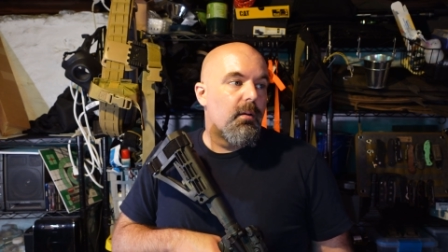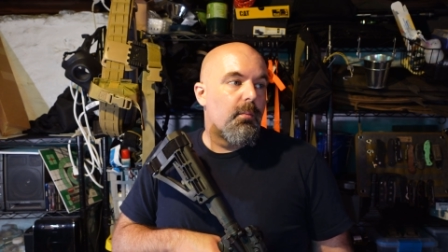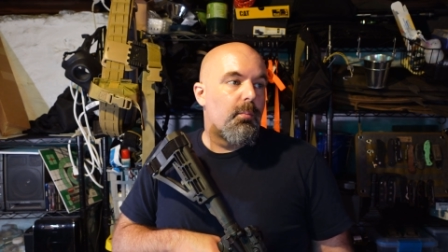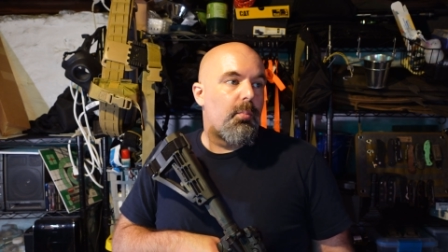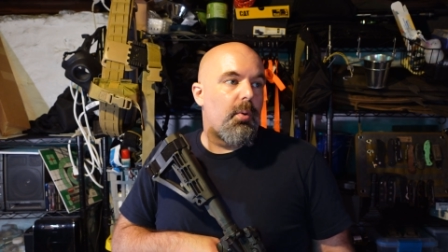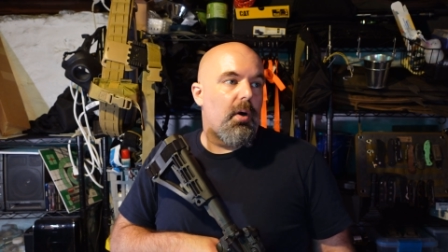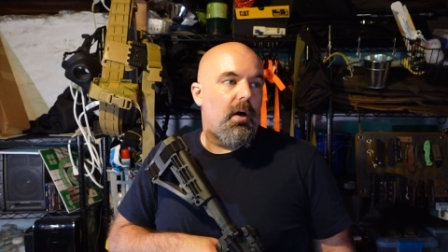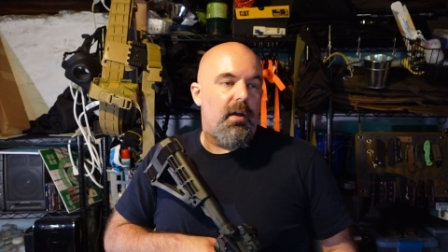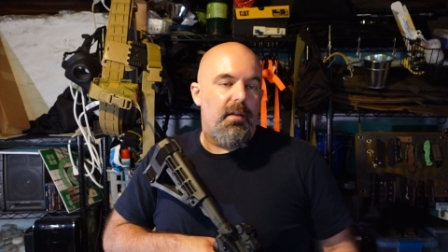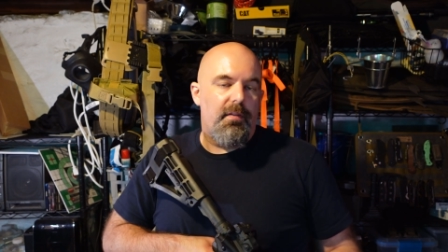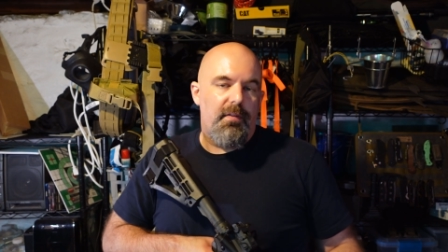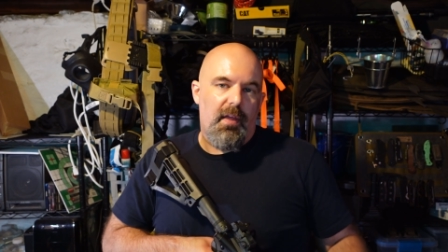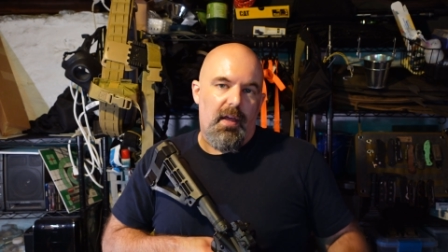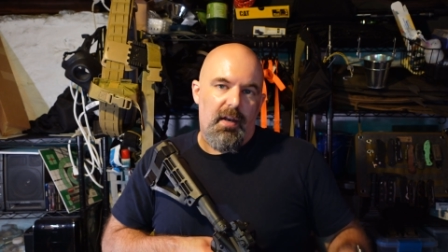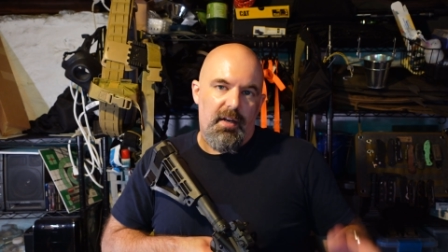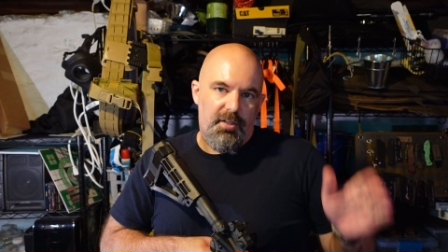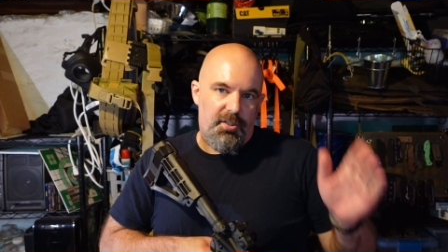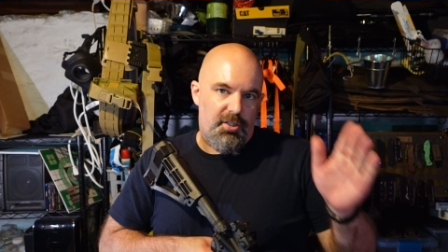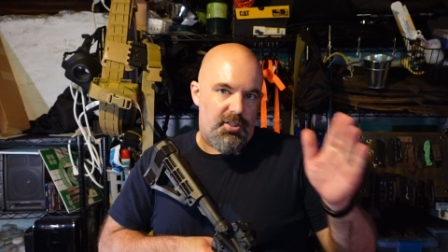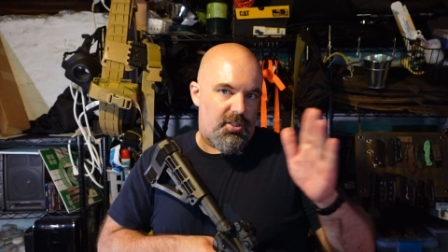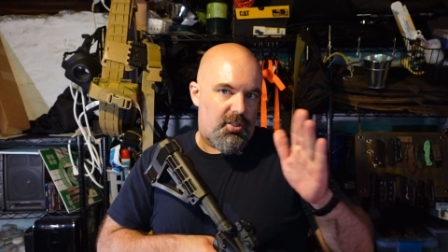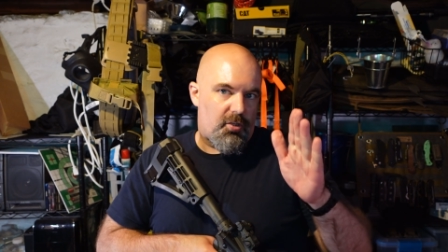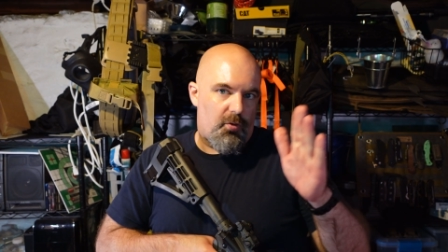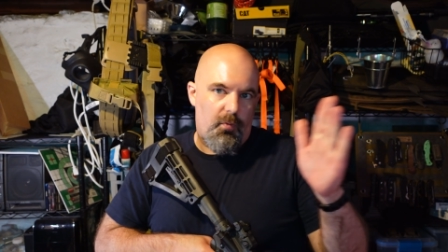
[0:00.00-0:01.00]
But then it's
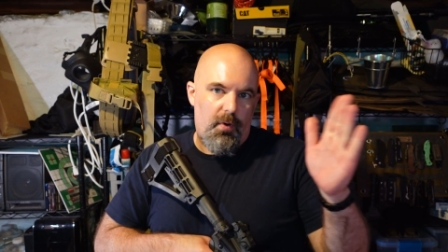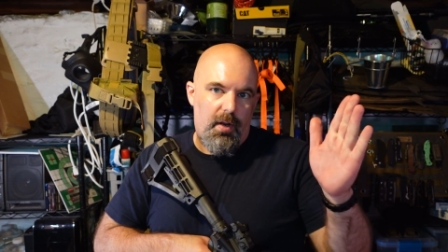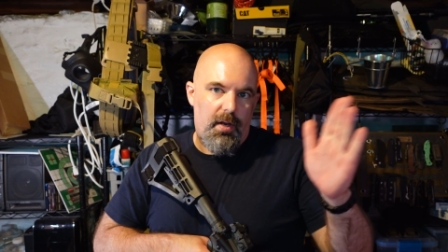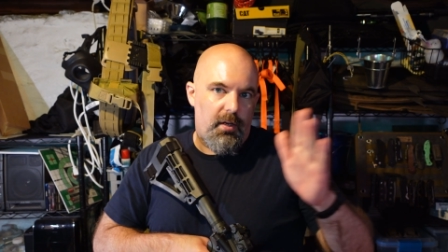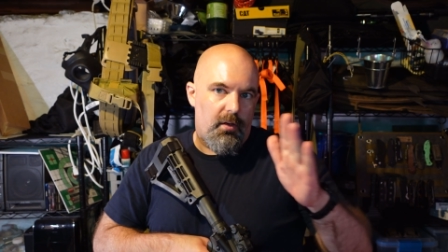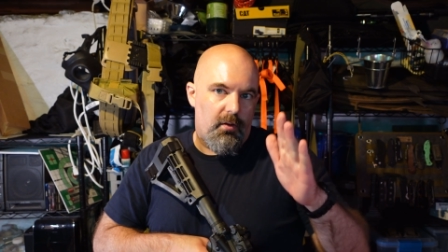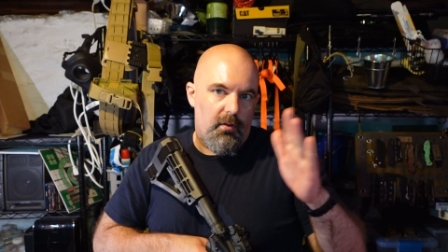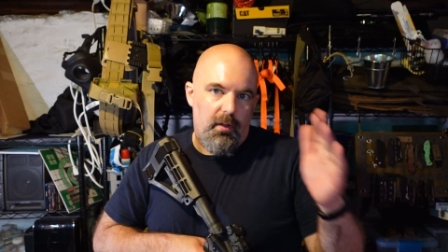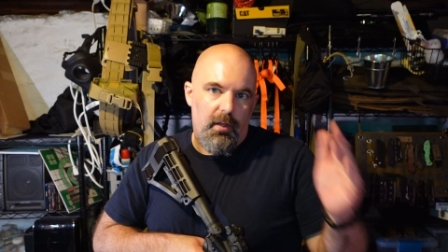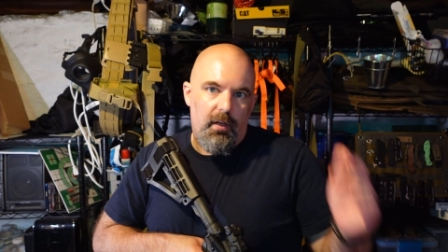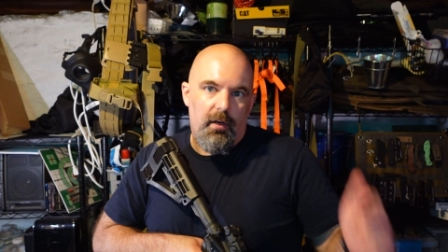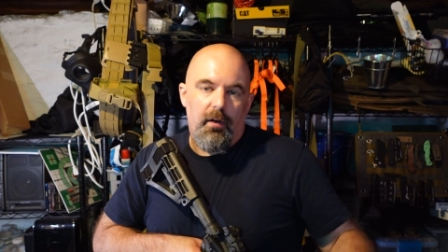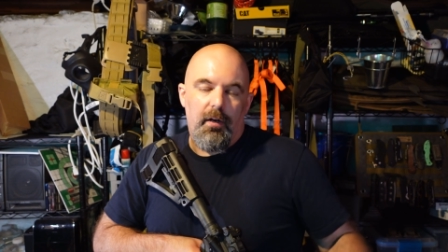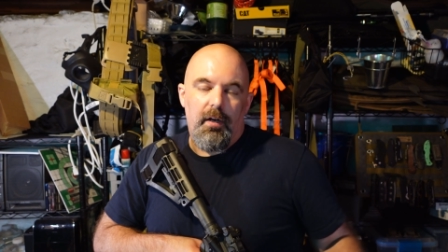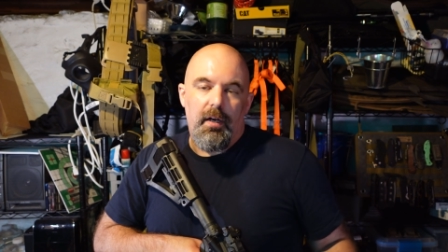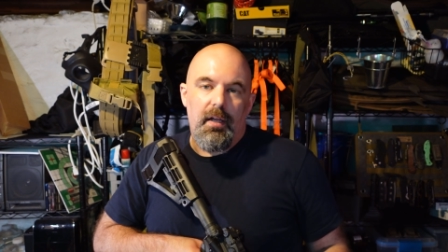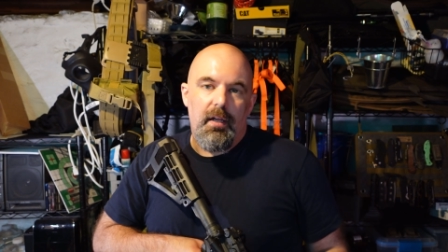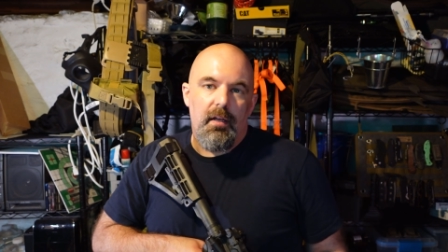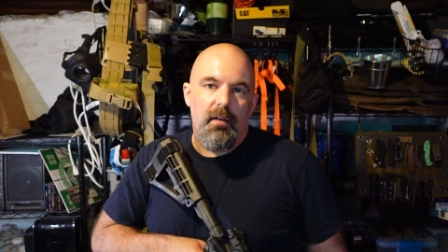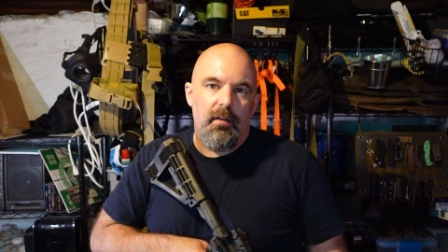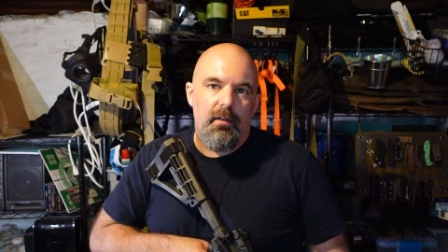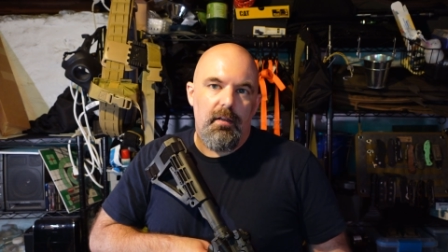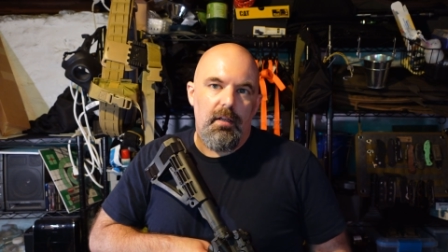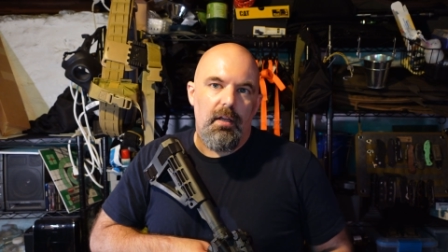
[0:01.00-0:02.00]
just granularity.
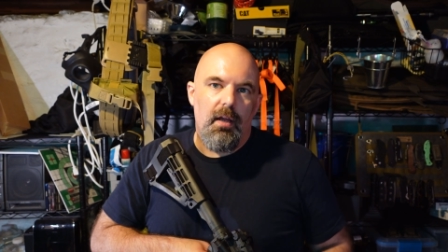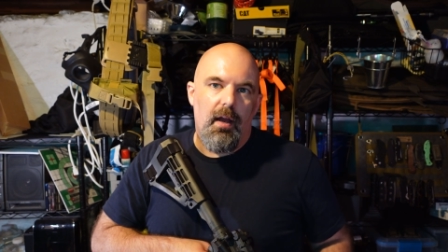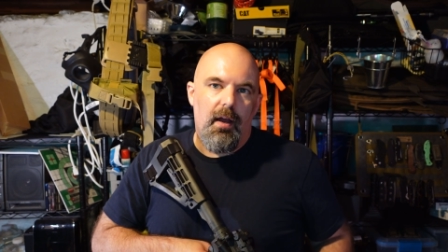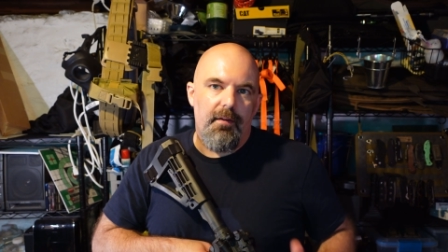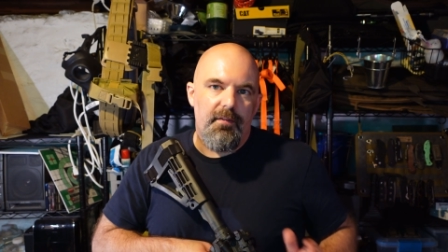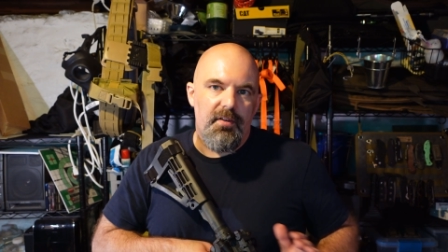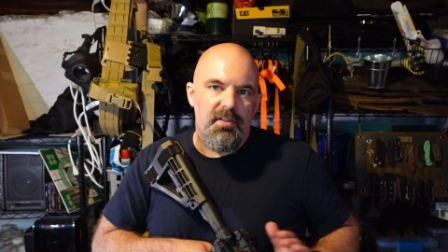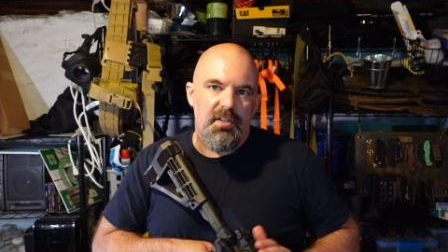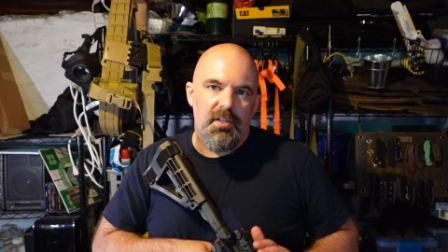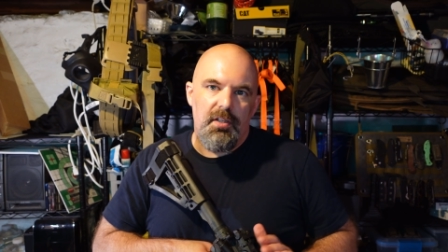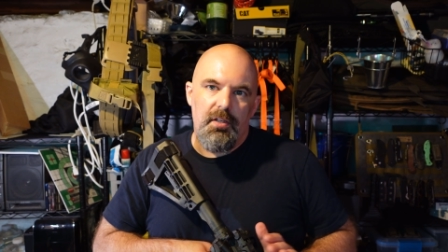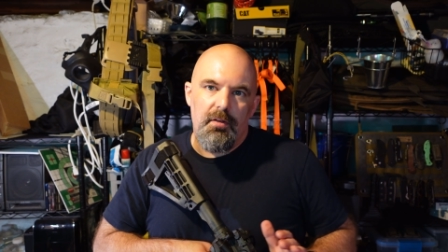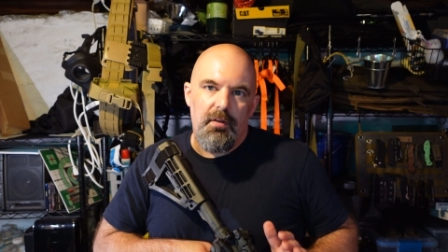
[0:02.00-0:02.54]
Obviously,